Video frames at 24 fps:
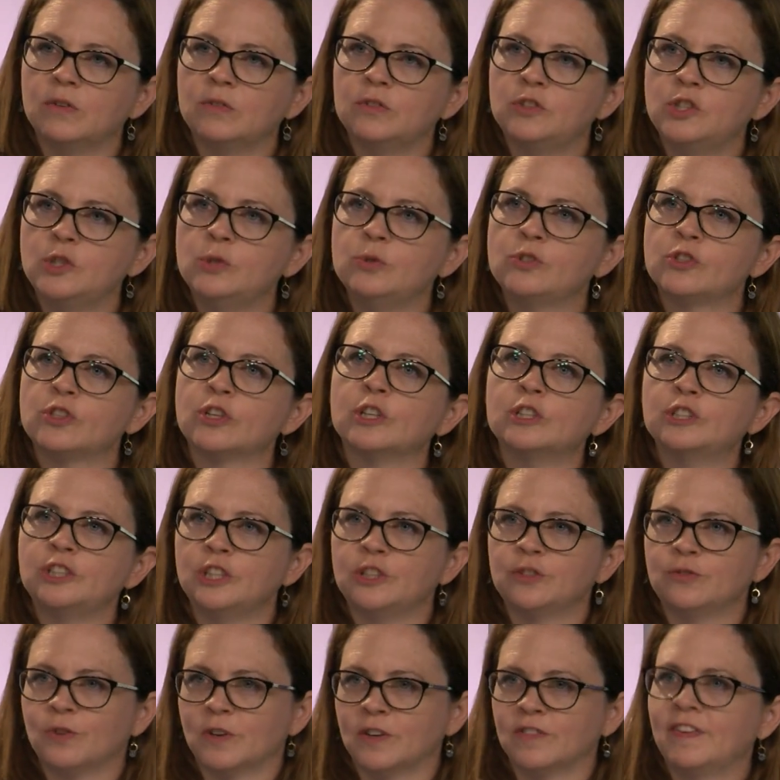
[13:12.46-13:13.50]
do
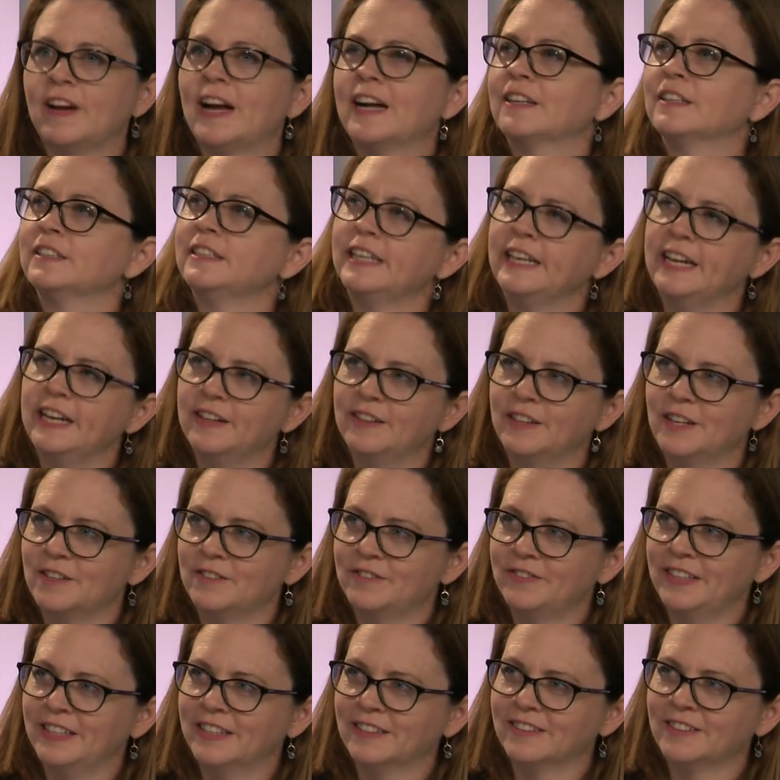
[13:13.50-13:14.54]
searches for faculty in their
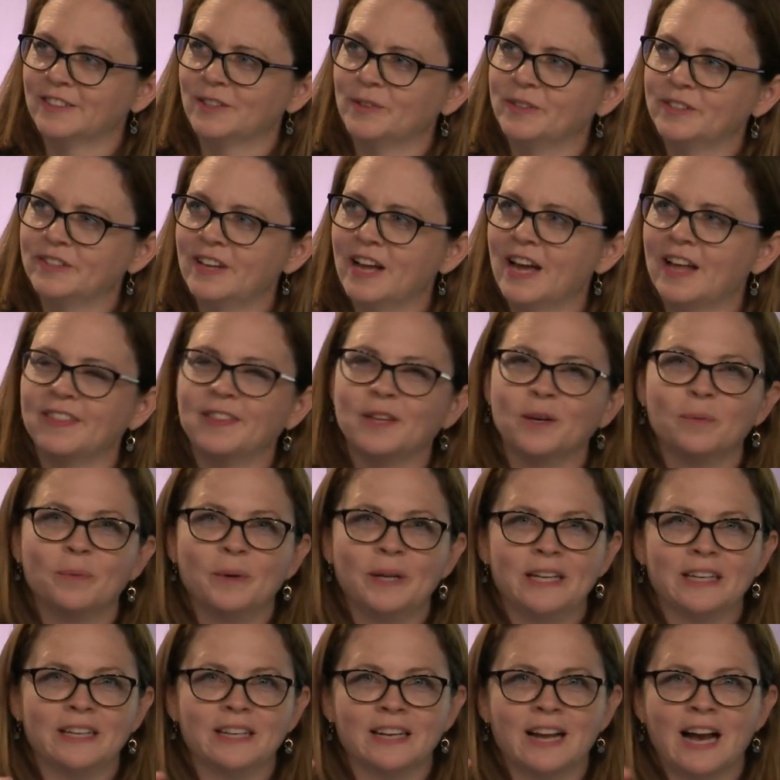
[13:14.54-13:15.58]
field. So it's not that
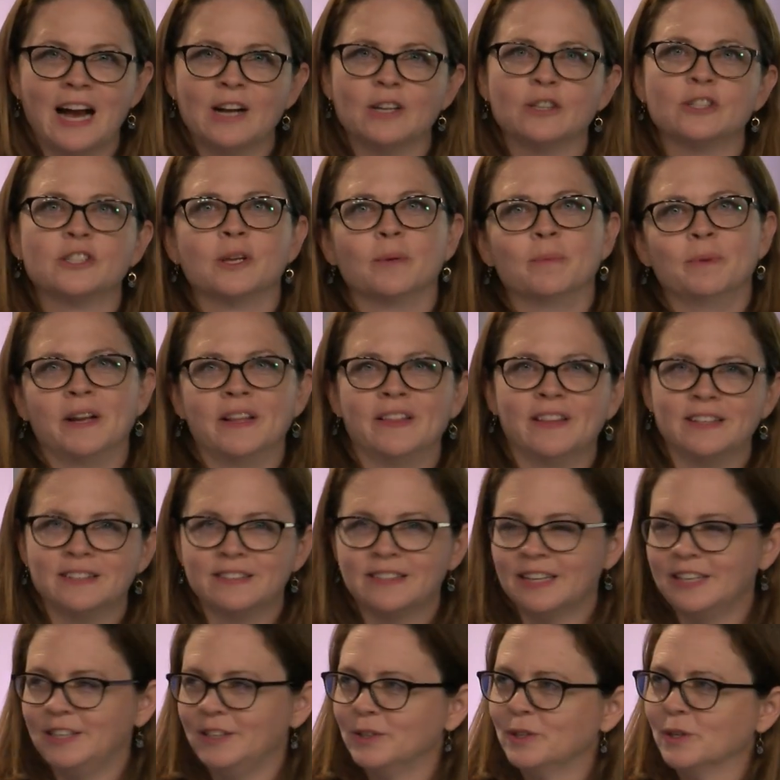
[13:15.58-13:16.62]
we can hire someone and then
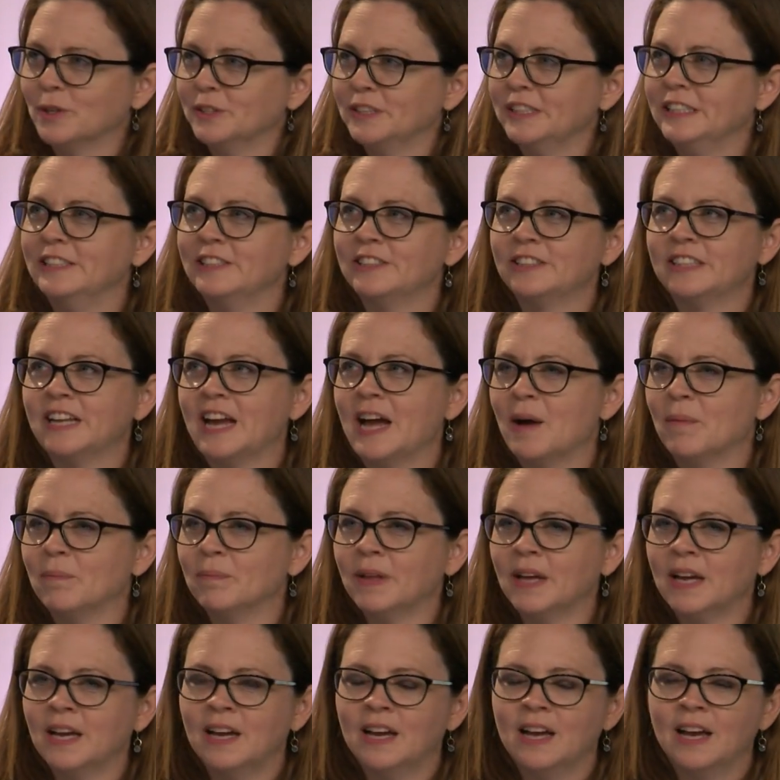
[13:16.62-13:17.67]
say, you go teach STEM.
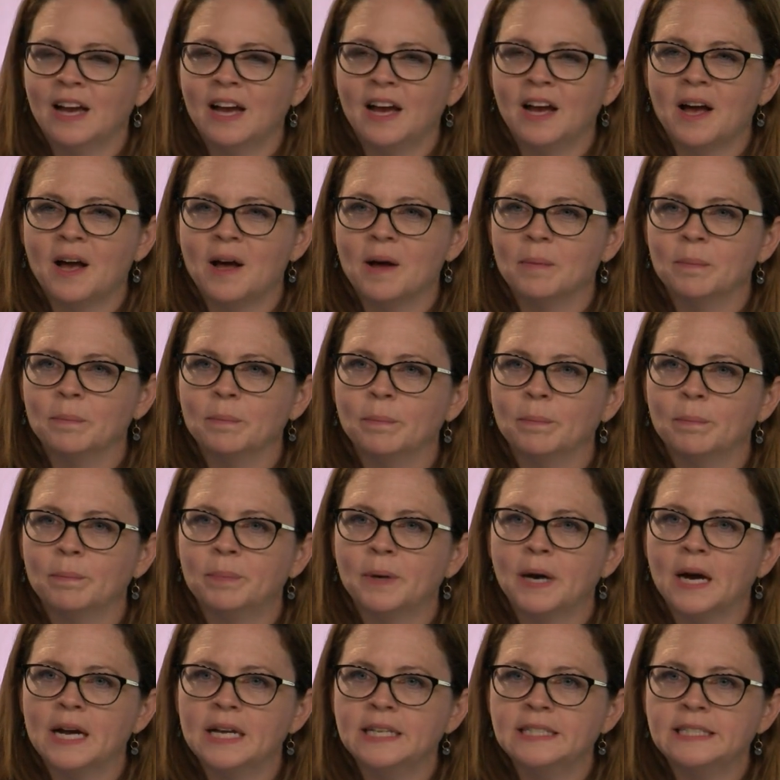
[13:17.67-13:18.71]

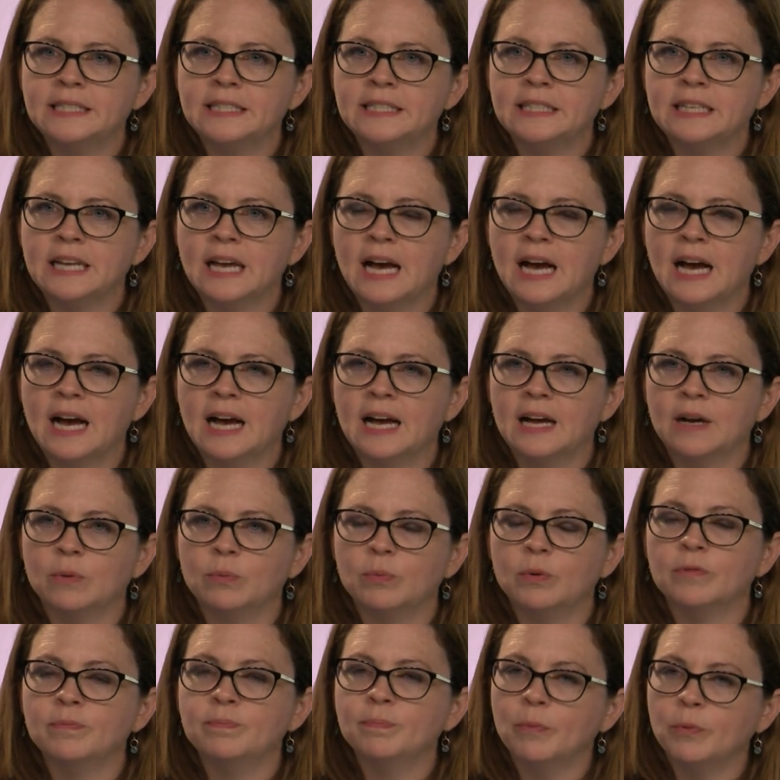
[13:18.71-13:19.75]
But
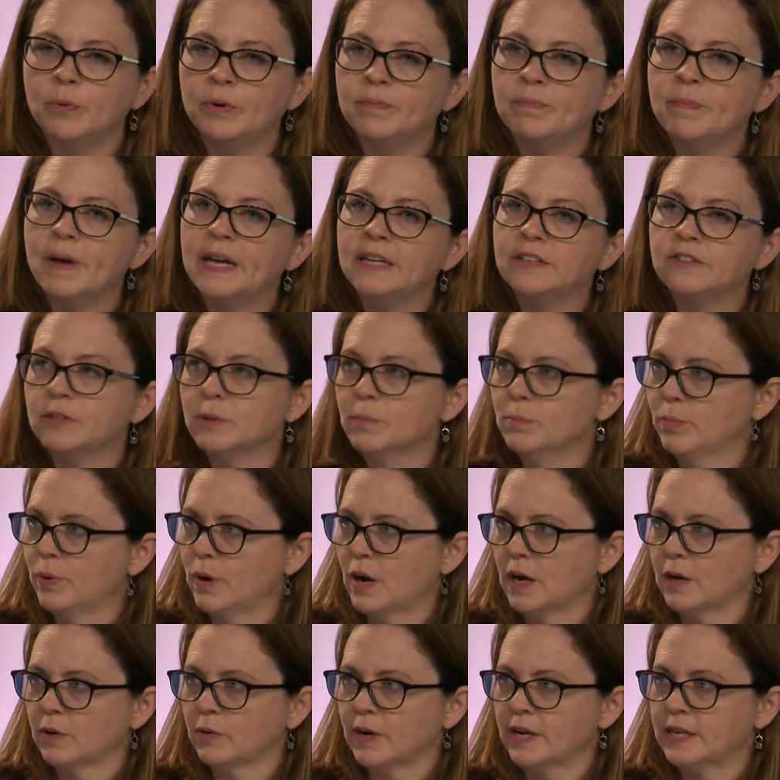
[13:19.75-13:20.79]
we've made some
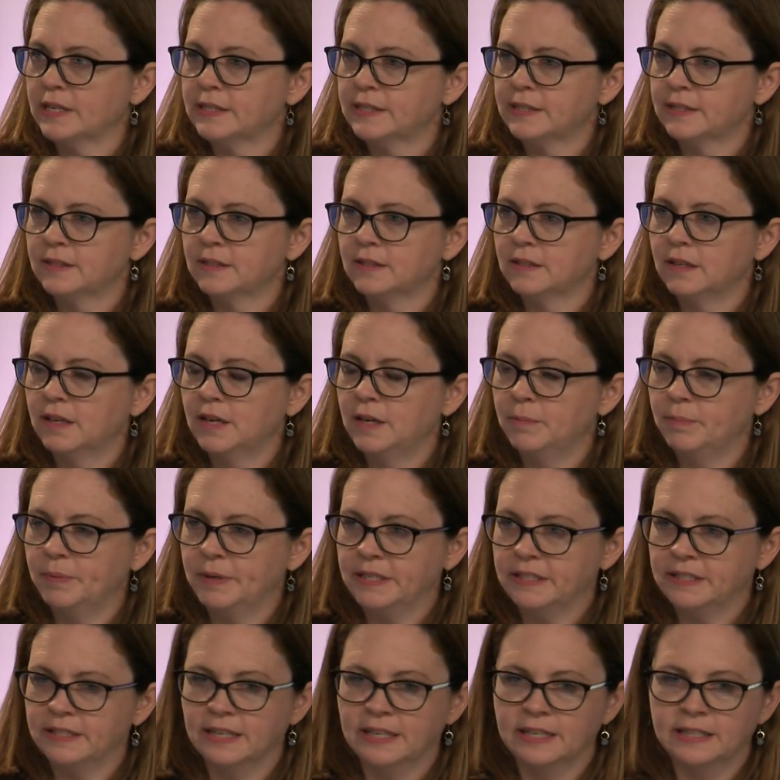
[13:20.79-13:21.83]
progress in
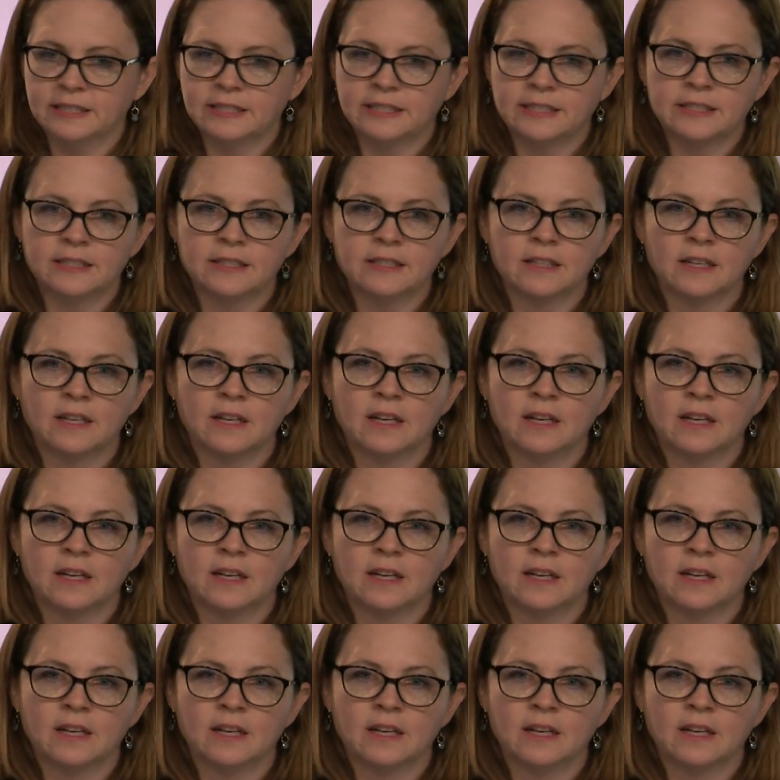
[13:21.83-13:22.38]
business